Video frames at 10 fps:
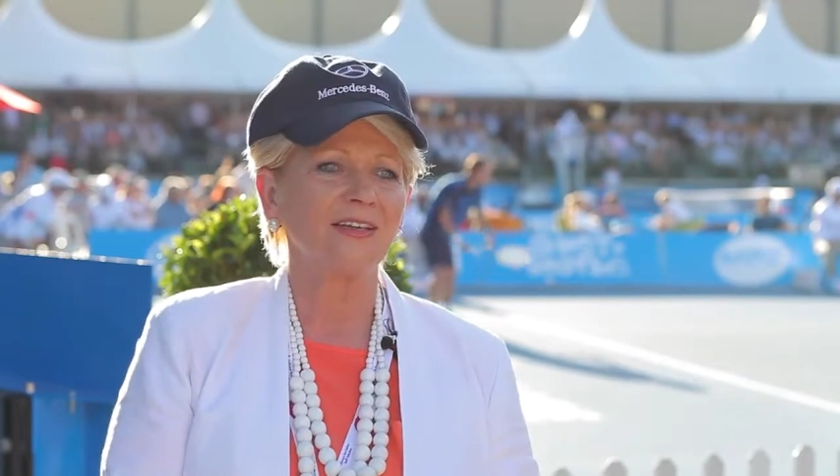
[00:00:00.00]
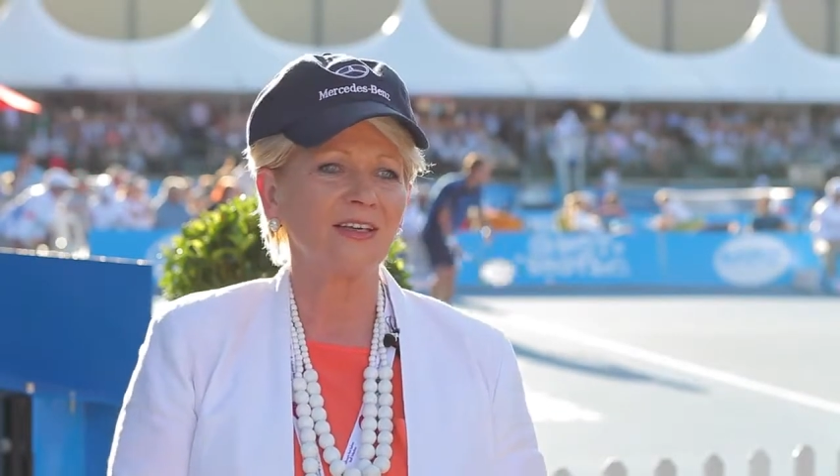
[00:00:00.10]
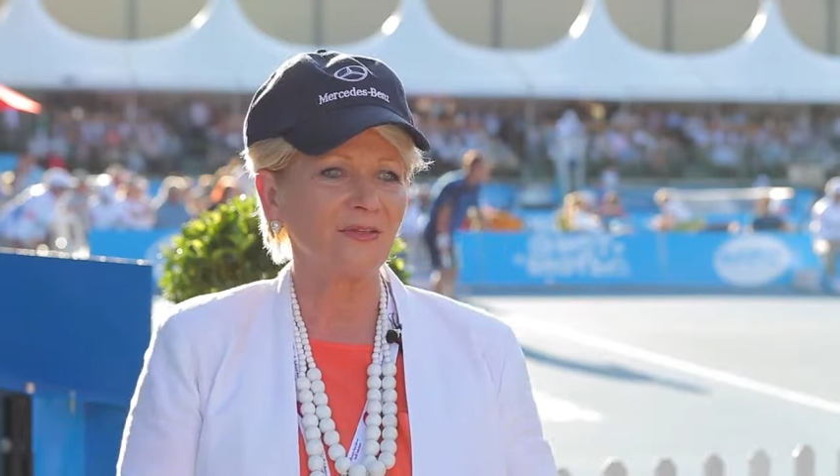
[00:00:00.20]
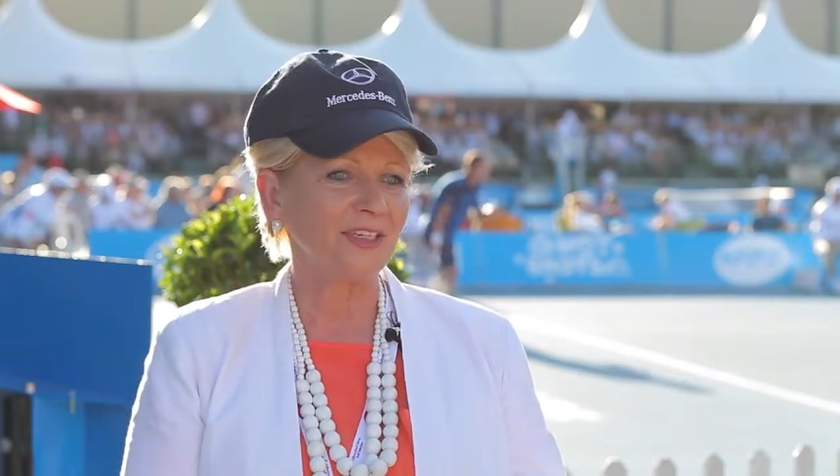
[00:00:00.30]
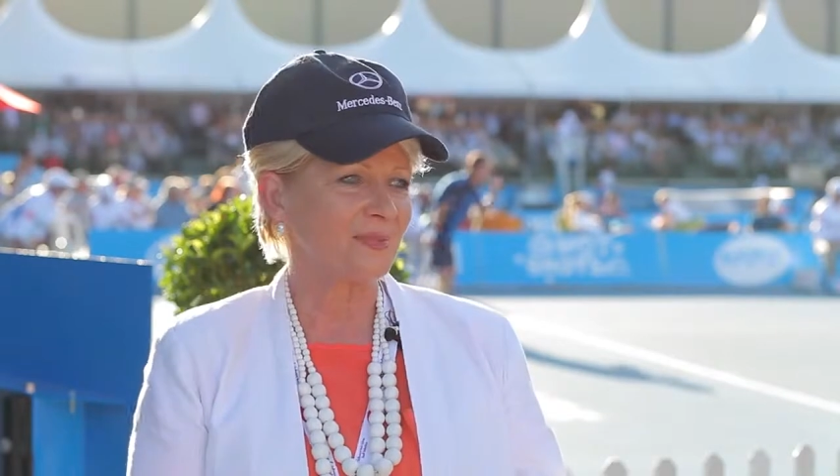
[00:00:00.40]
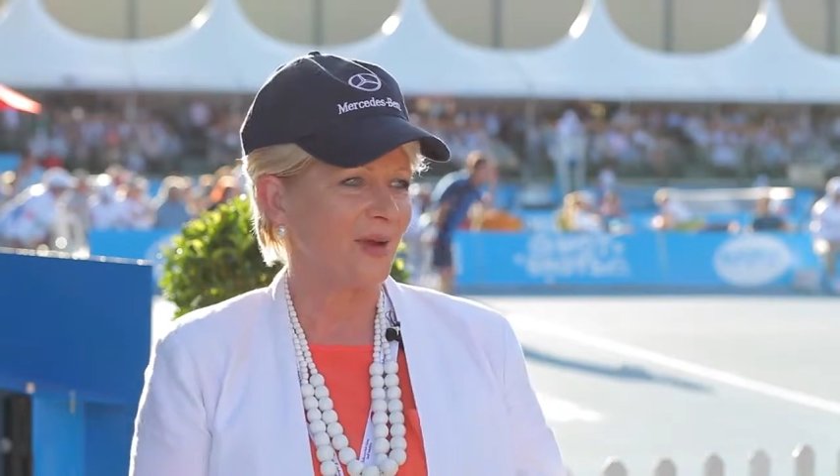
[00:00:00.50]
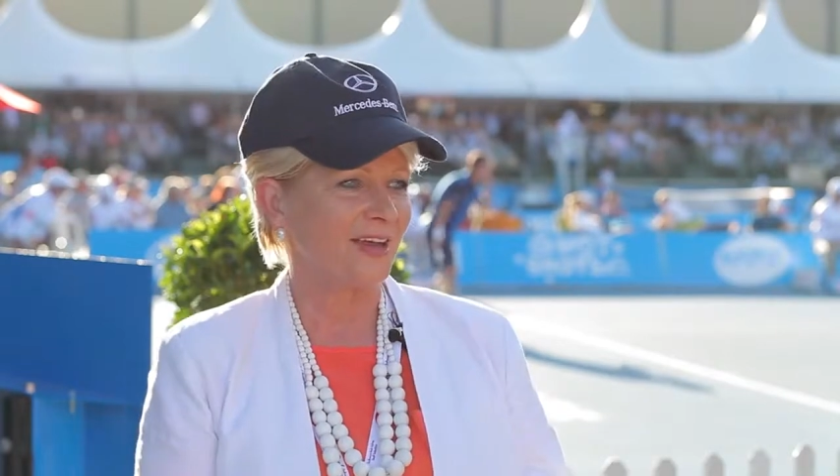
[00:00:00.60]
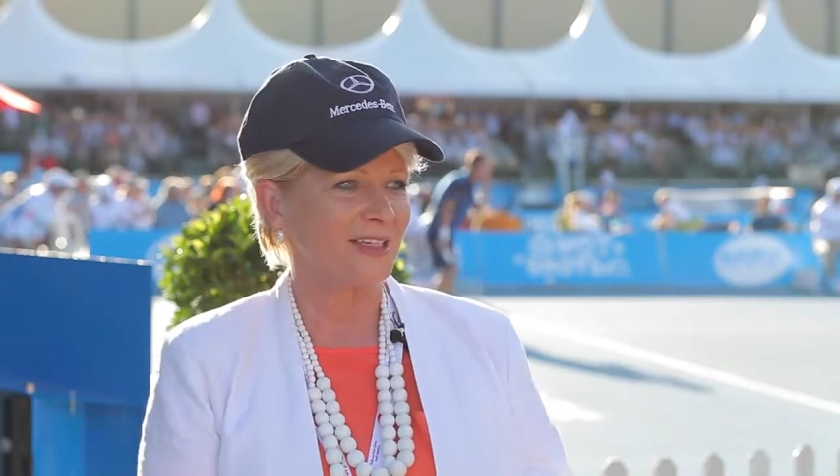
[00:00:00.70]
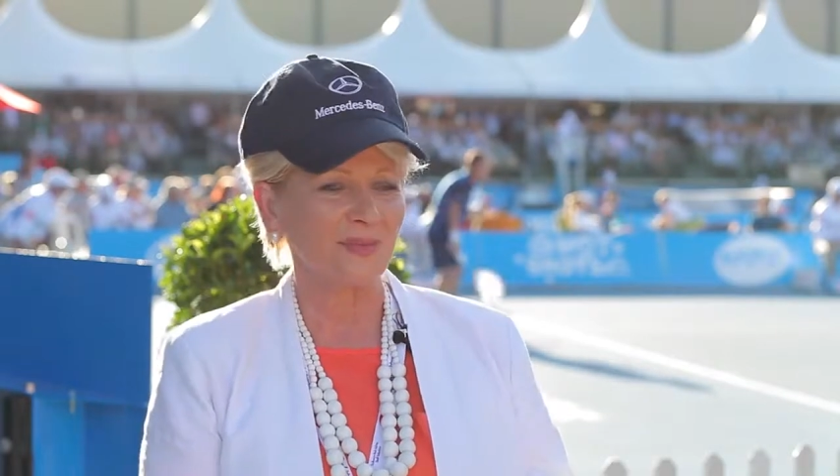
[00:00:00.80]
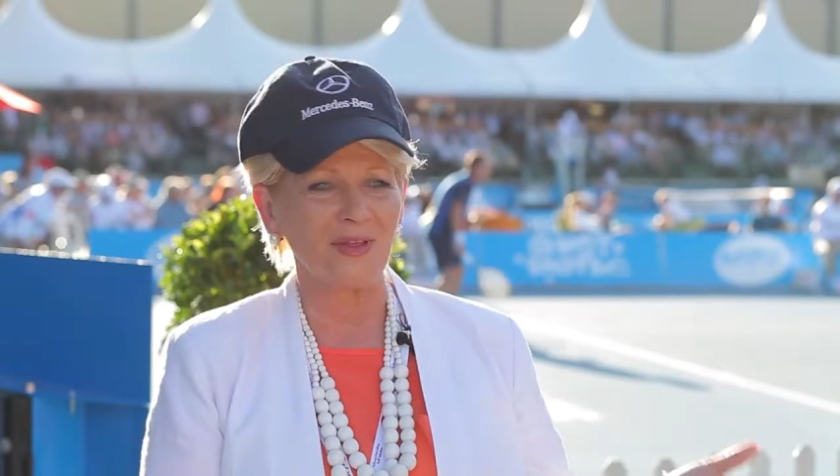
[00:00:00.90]
convinced my
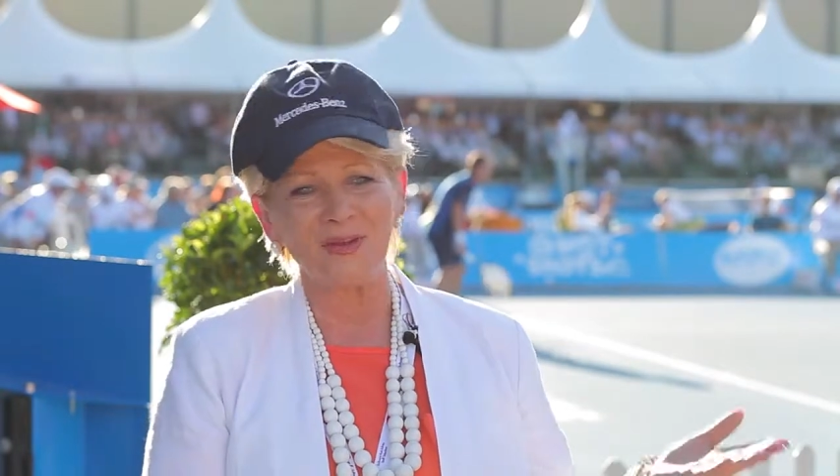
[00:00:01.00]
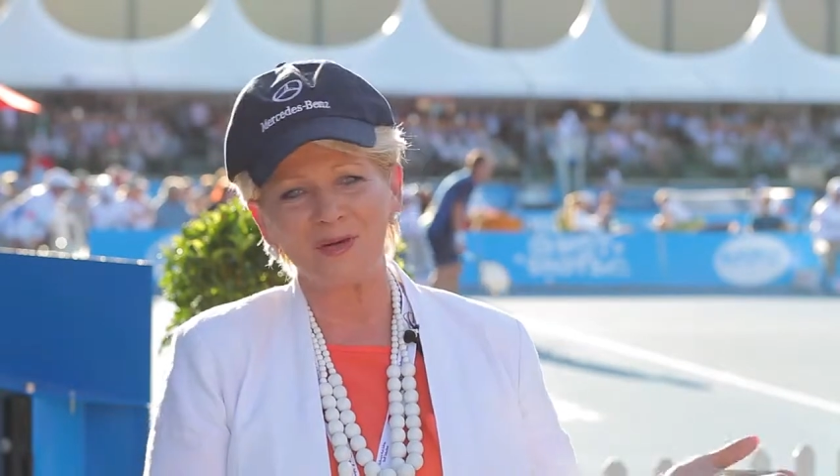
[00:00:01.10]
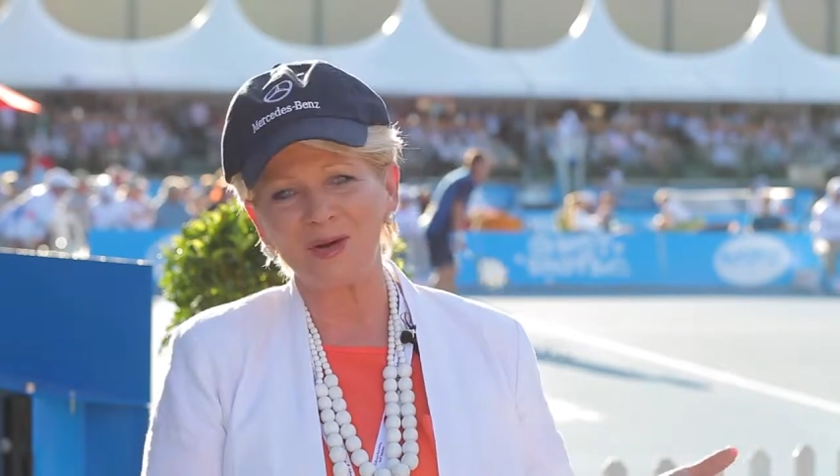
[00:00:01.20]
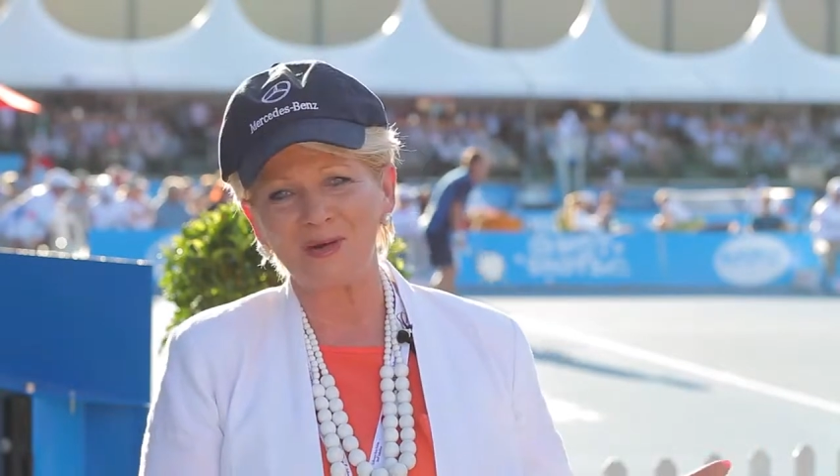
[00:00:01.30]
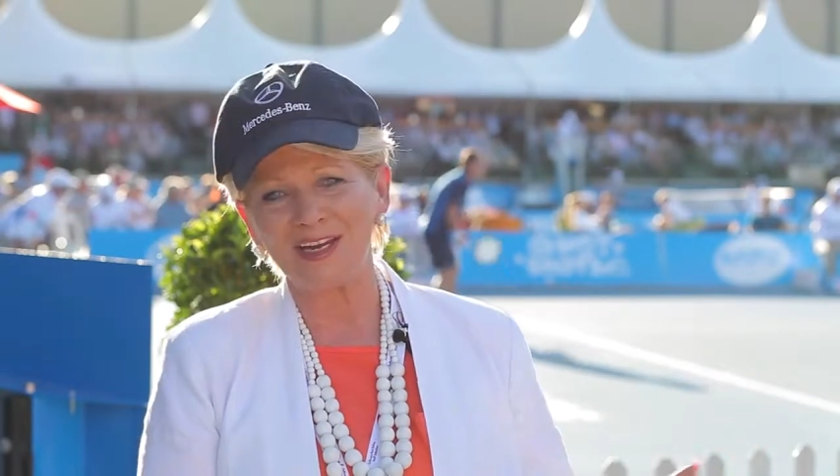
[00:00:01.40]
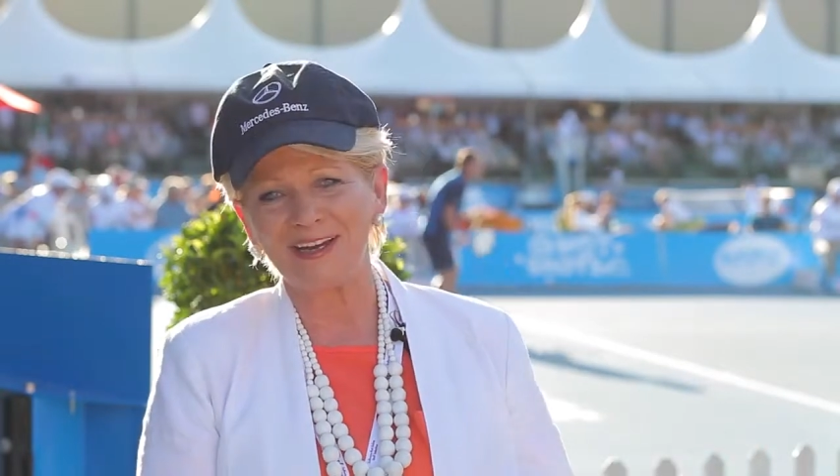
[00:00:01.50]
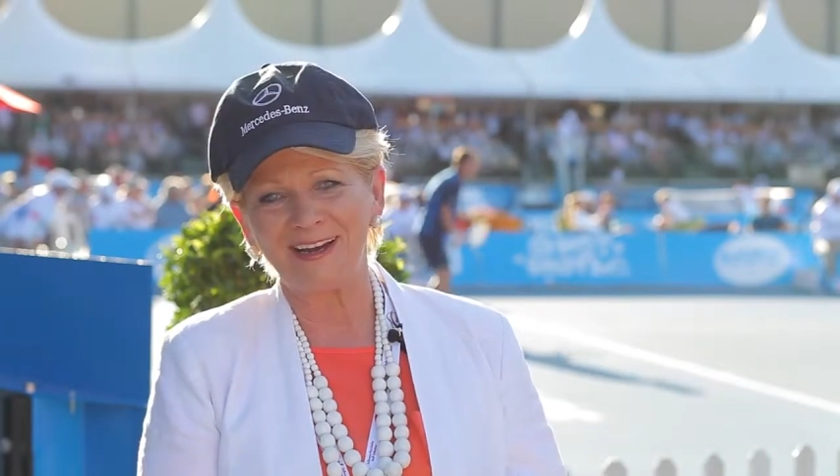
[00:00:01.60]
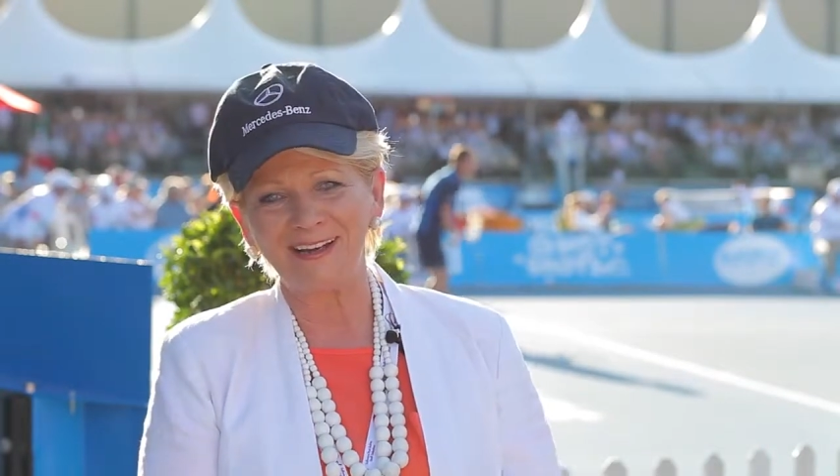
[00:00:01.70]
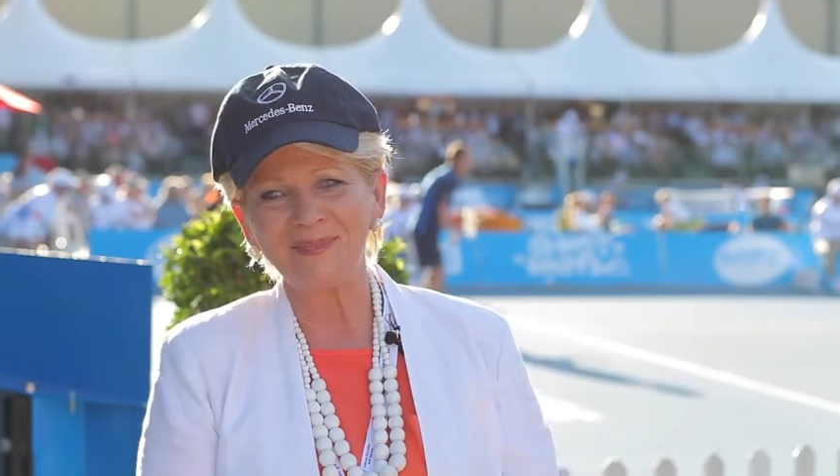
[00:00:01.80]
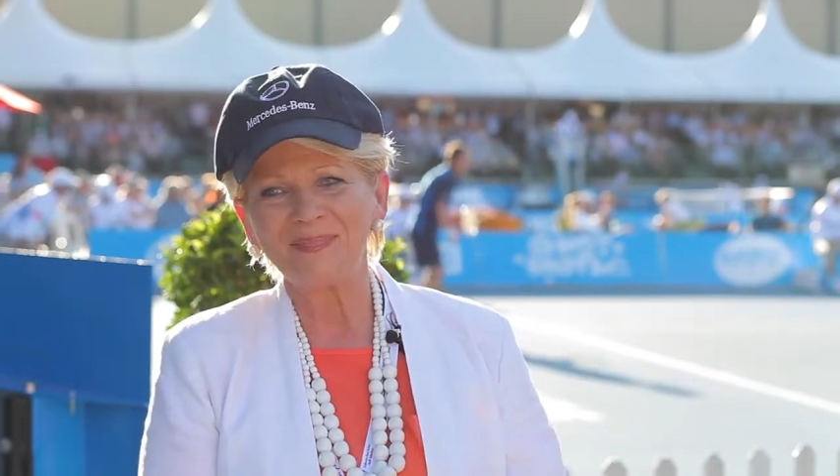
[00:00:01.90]
husband that they were a great car,